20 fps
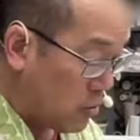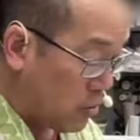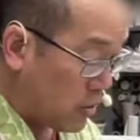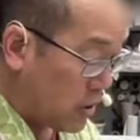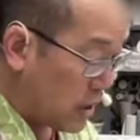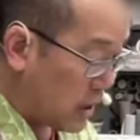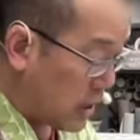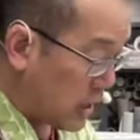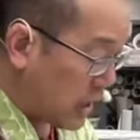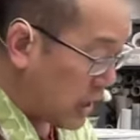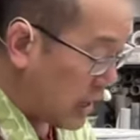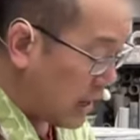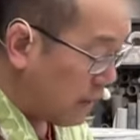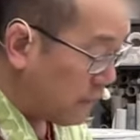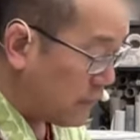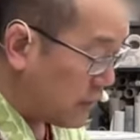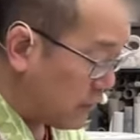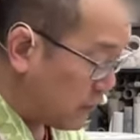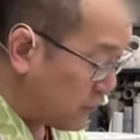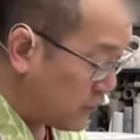What I
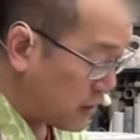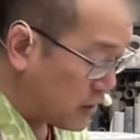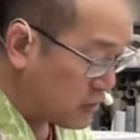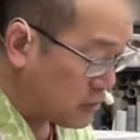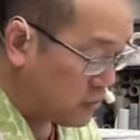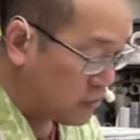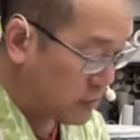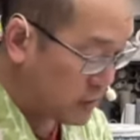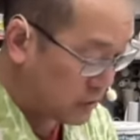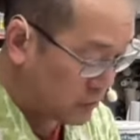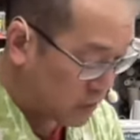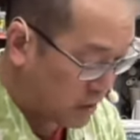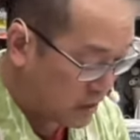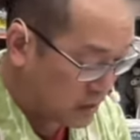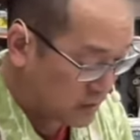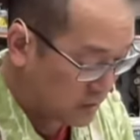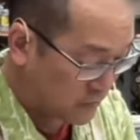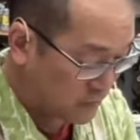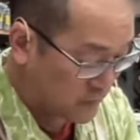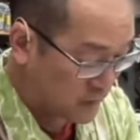have to fix, or would be great
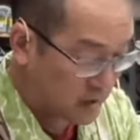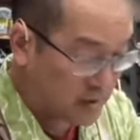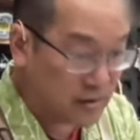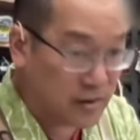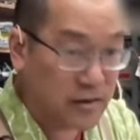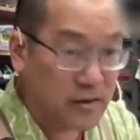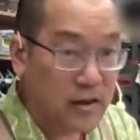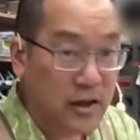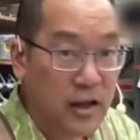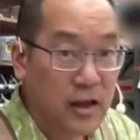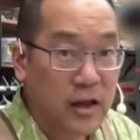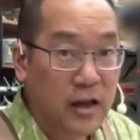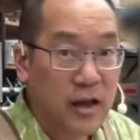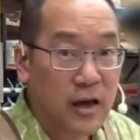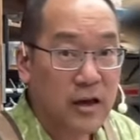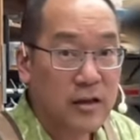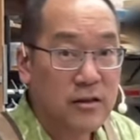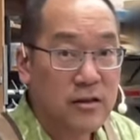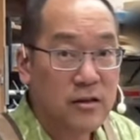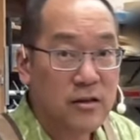to fix, is that it
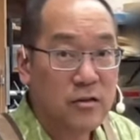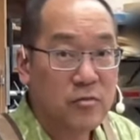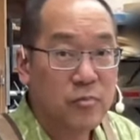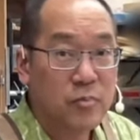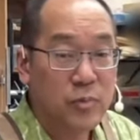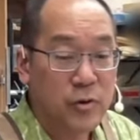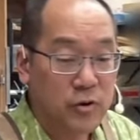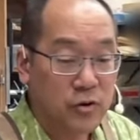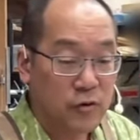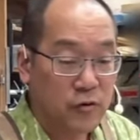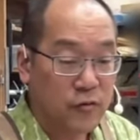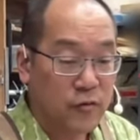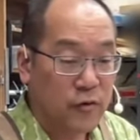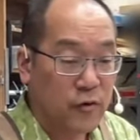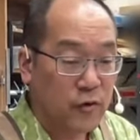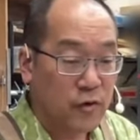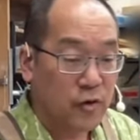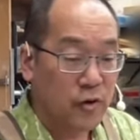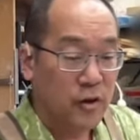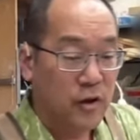has this
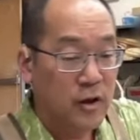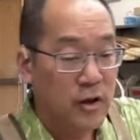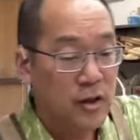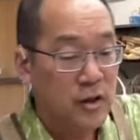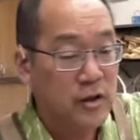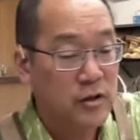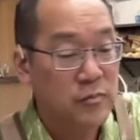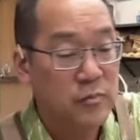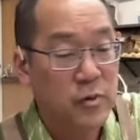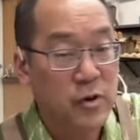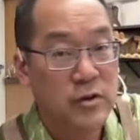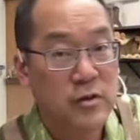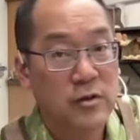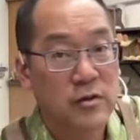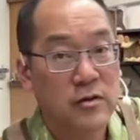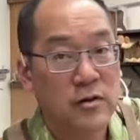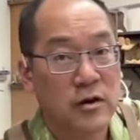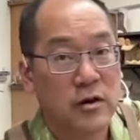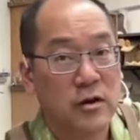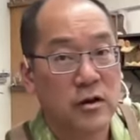beautiful, let's bring
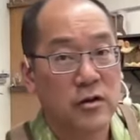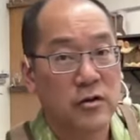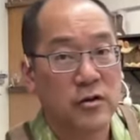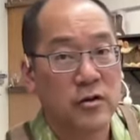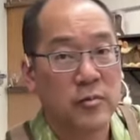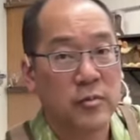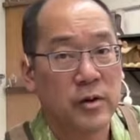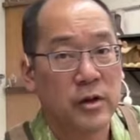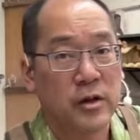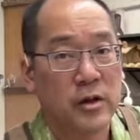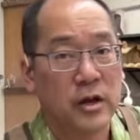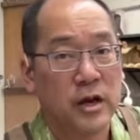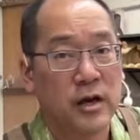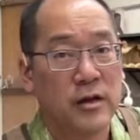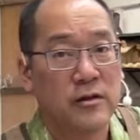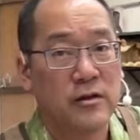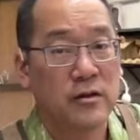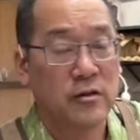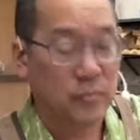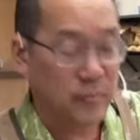this in a little bit,
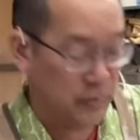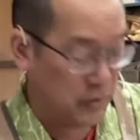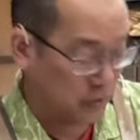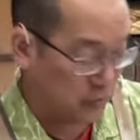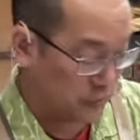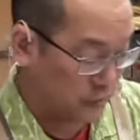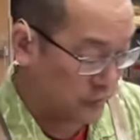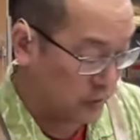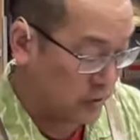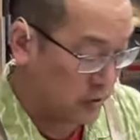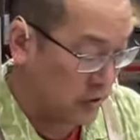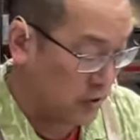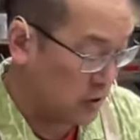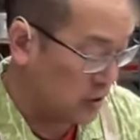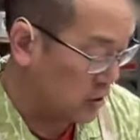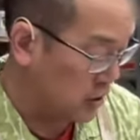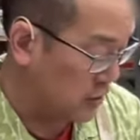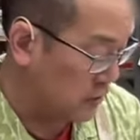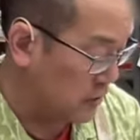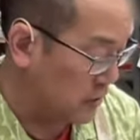has this beautiful
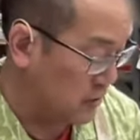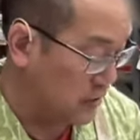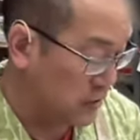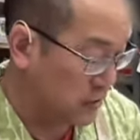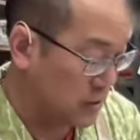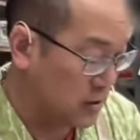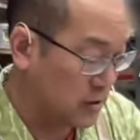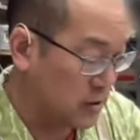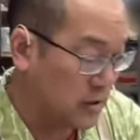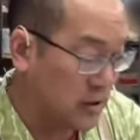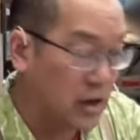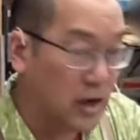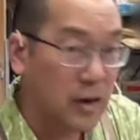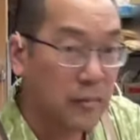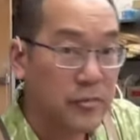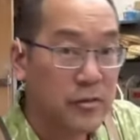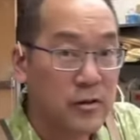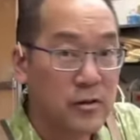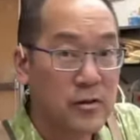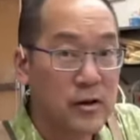curve. Let's look at the
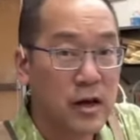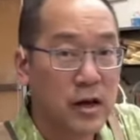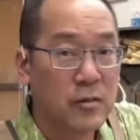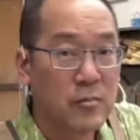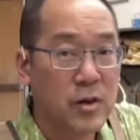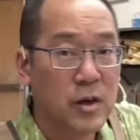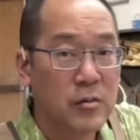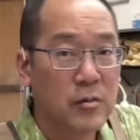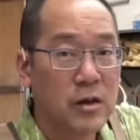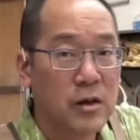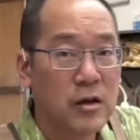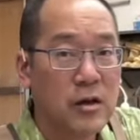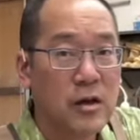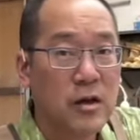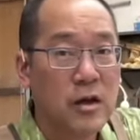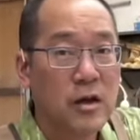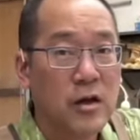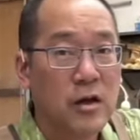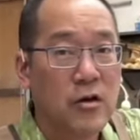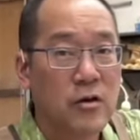opposite side maybe.
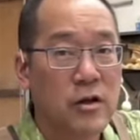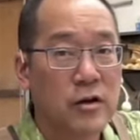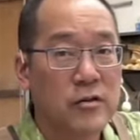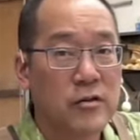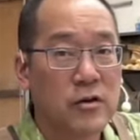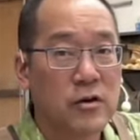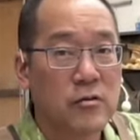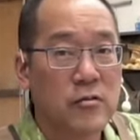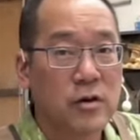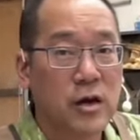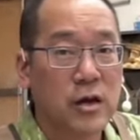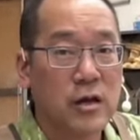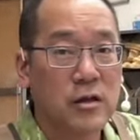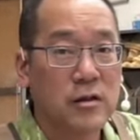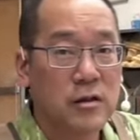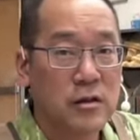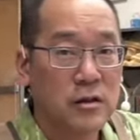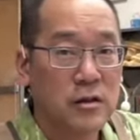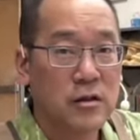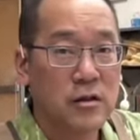Oh, let's look right,
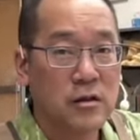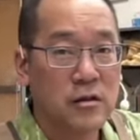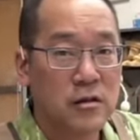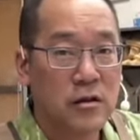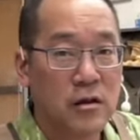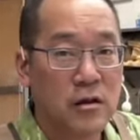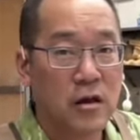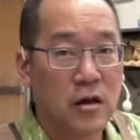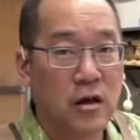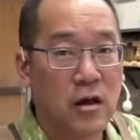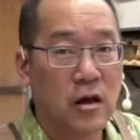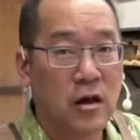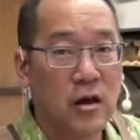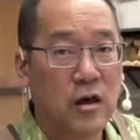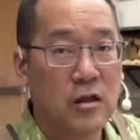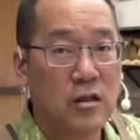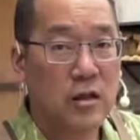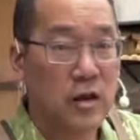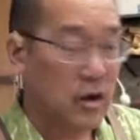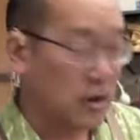yeah,
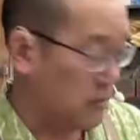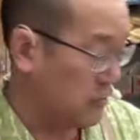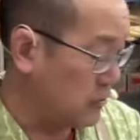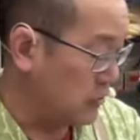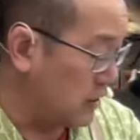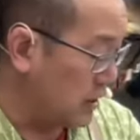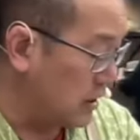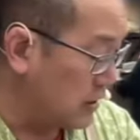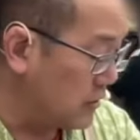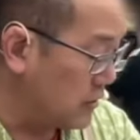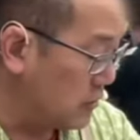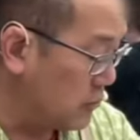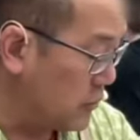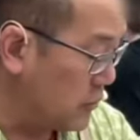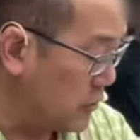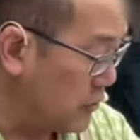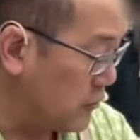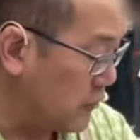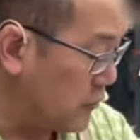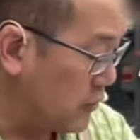there. So it has this
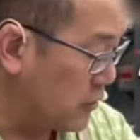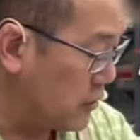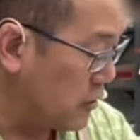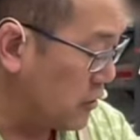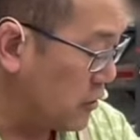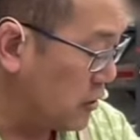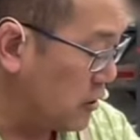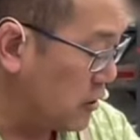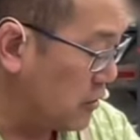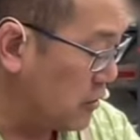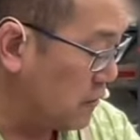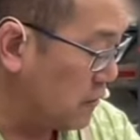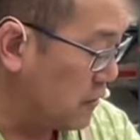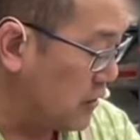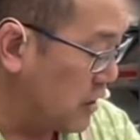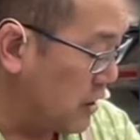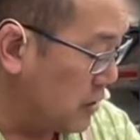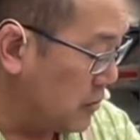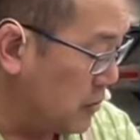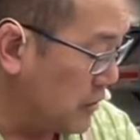beautiful curve,
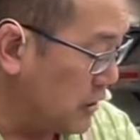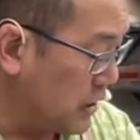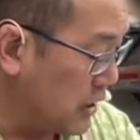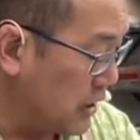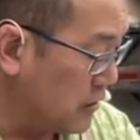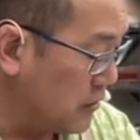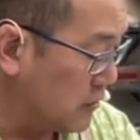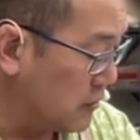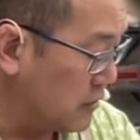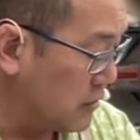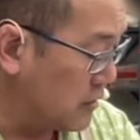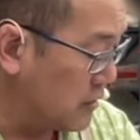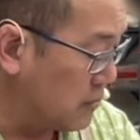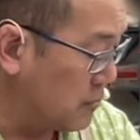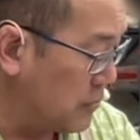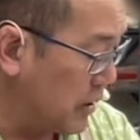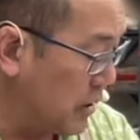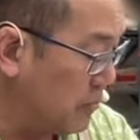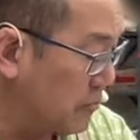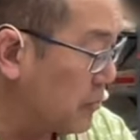but then there's this
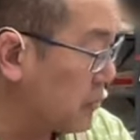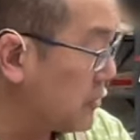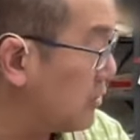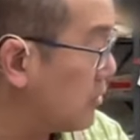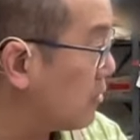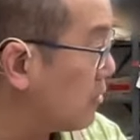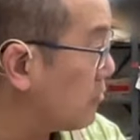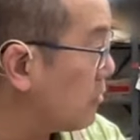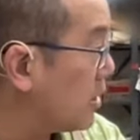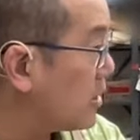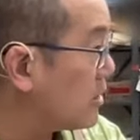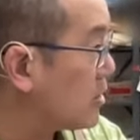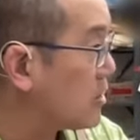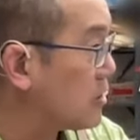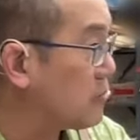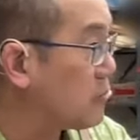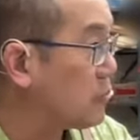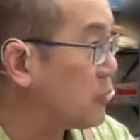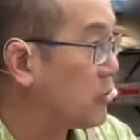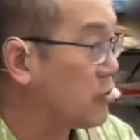bump here, right?
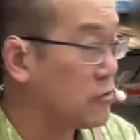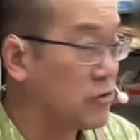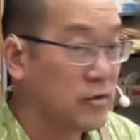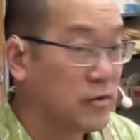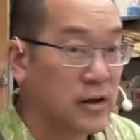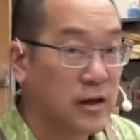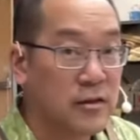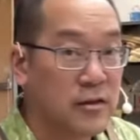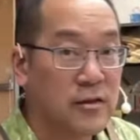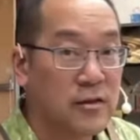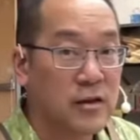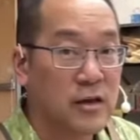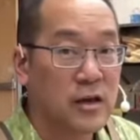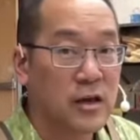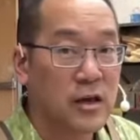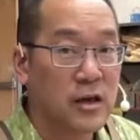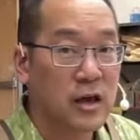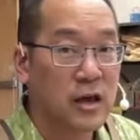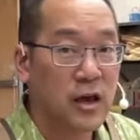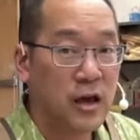That that's
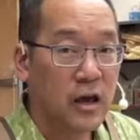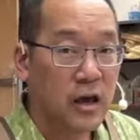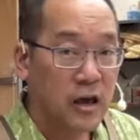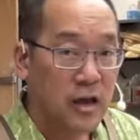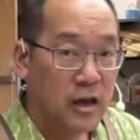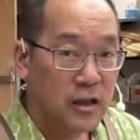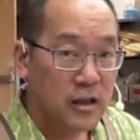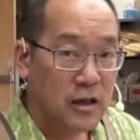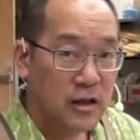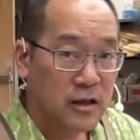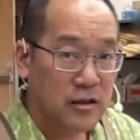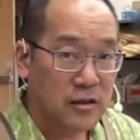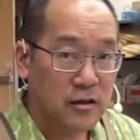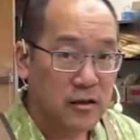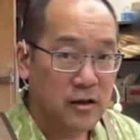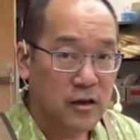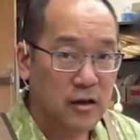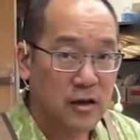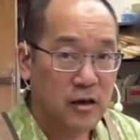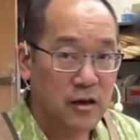sticking, that's
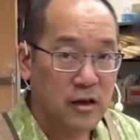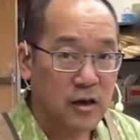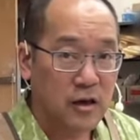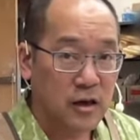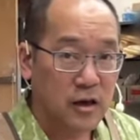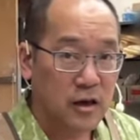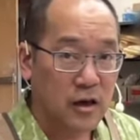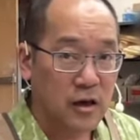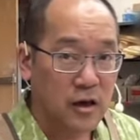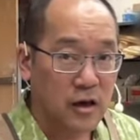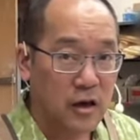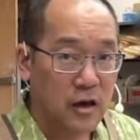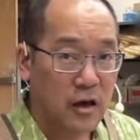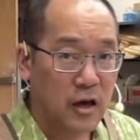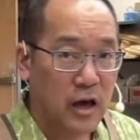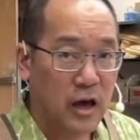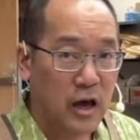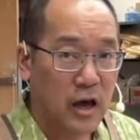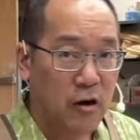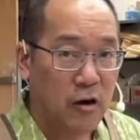sticking
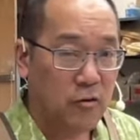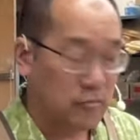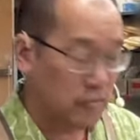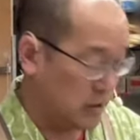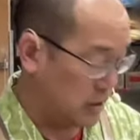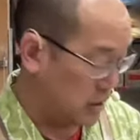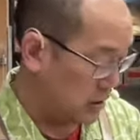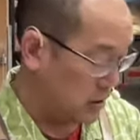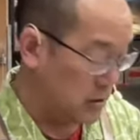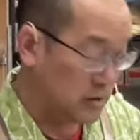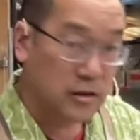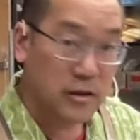out, right?